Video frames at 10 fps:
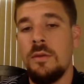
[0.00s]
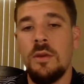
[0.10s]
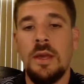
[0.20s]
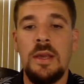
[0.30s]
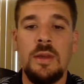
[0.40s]
You
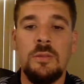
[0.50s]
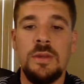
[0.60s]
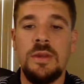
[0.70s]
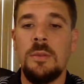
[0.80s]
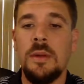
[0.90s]
can get it
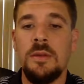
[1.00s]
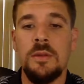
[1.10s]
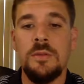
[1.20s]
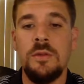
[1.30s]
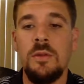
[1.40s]
within a month or
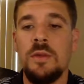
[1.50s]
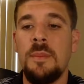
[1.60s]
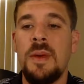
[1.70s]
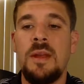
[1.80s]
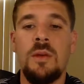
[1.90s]
two,
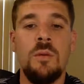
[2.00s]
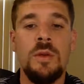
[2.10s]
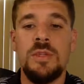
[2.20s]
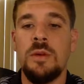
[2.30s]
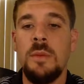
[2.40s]
depending on
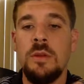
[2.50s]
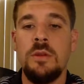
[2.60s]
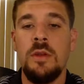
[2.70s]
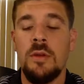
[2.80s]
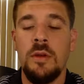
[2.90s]
which
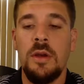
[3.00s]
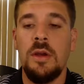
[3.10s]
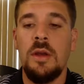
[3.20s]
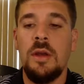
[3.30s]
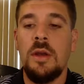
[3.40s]
community you're
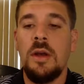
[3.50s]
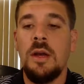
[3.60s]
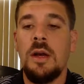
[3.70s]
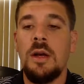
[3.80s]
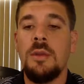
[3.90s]
in.
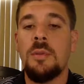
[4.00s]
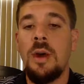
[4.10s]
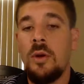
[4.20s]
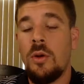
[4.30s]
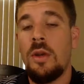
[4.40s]
The
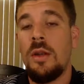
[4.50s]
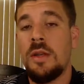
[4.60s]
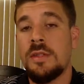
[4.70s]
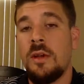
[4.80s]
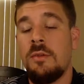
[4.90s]
priority
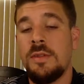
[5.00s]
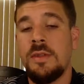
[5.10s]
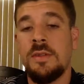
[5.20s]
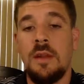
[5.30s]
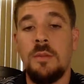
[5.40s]
list
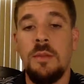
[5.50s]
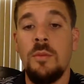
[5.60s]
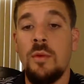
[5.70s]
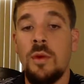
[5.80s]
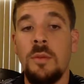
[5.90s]
obviously is going to be
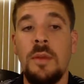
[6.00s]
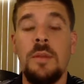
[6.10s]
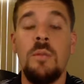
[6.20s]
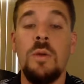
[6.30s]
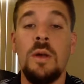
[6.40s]
more,
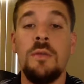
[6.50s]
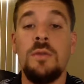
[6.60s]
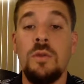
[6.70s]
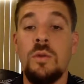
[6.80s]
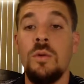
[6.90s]
maybe 1,
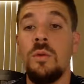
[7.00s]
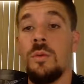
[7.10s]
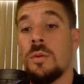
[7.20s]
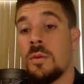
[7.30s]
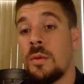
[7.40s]
2,
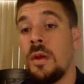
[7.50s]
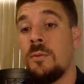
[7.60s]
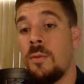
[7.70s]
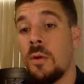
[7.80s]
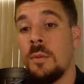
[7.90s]
3,
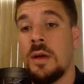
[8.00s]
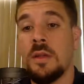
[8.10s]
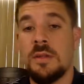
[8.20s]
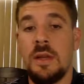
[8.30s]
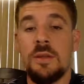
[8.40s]
4
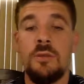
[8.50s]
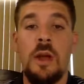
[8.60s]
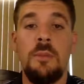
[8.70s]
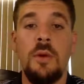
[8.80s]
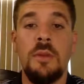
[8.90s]
months. Like
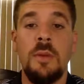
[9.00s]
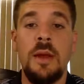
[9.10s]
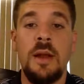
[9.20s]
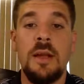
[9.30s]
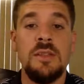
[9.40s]
Tri Point, my
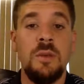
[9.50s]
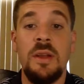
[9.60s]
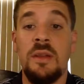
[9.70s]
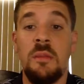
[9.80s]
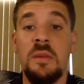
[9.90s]
clients
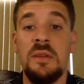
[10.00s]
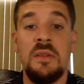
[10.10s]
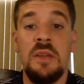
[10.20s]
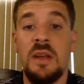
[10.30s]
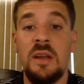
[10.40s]
waited a month
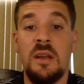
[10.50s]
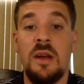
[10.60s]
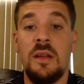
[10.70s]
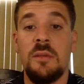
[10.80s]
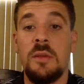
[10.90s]
and they got a
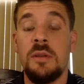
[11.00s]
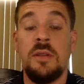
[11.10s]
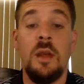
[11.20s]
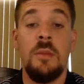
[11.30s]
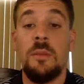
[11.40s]
lot because a
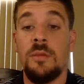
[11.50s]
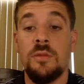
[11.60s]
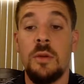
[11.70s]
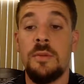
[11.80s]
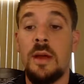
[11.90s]
lot of people
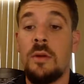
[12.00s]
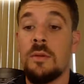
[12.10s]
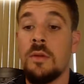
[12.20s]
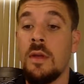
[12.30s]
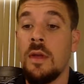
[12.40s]
dropped out.